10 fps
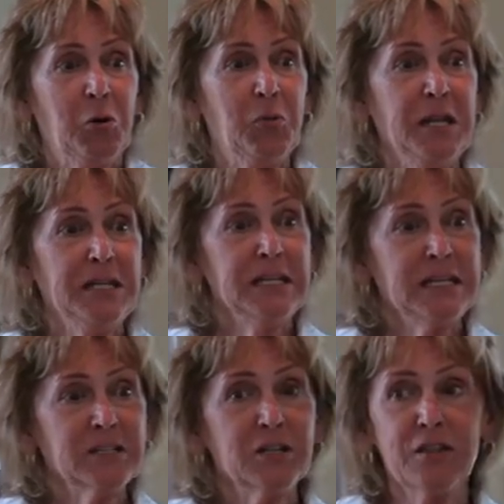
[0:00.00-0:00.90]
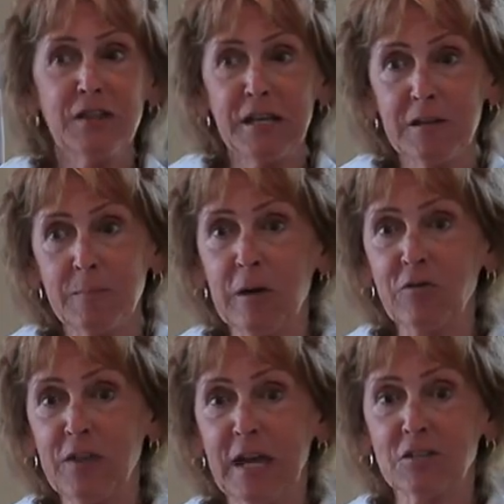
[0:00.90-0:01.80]
We need to think
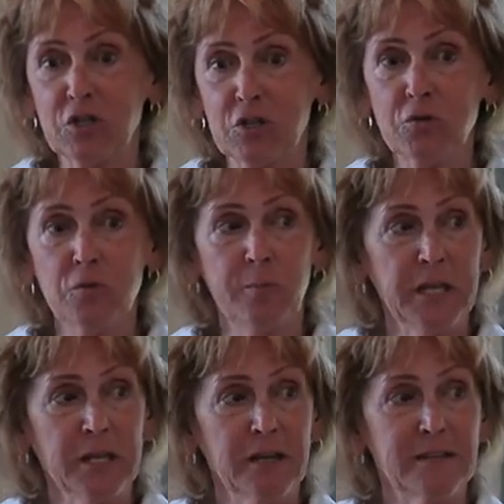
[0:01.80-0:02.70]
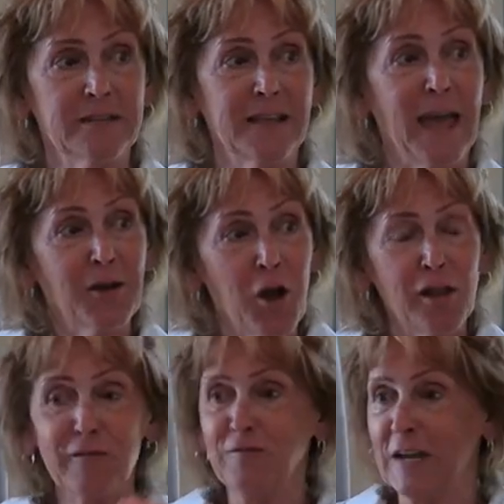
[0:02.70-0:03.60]
about that, too, because that
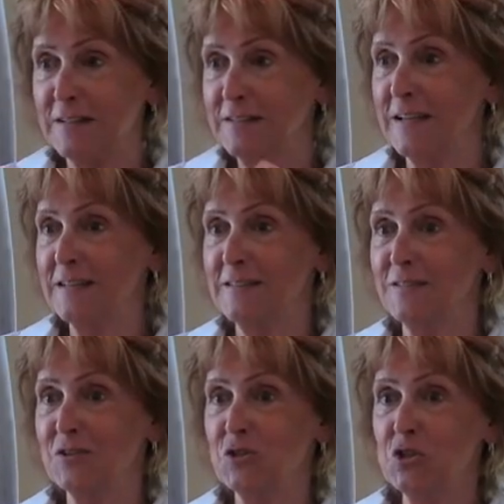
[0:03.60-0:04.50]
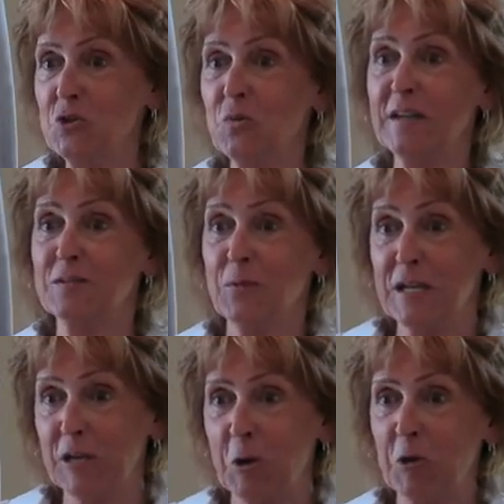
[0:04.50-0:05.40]
all affects us, too, as we
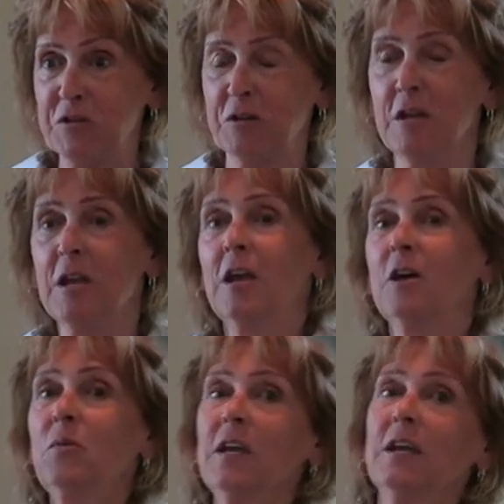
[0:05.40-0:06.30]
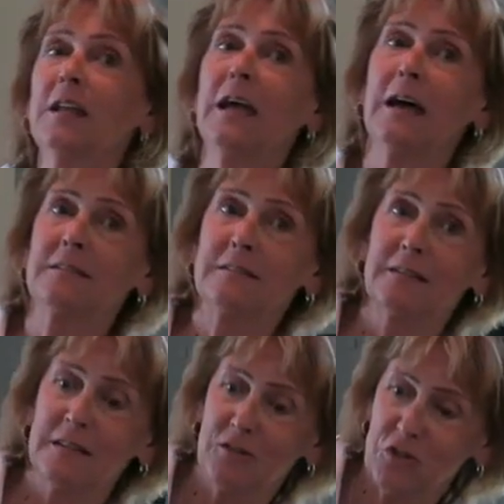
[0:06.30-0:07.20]
get older. We get
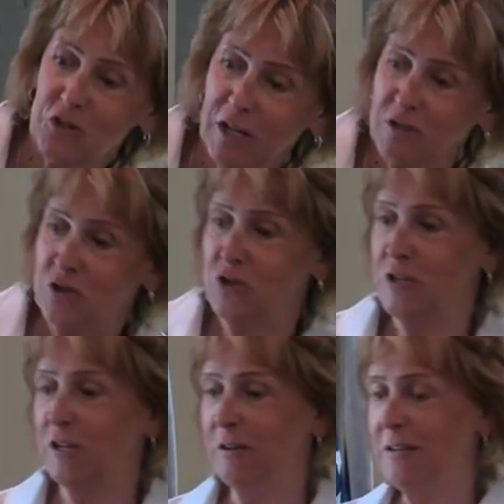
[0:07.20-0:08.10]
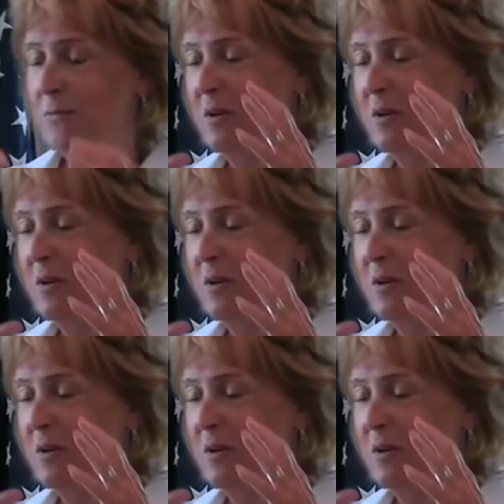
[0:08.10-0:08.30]
acid indigestion.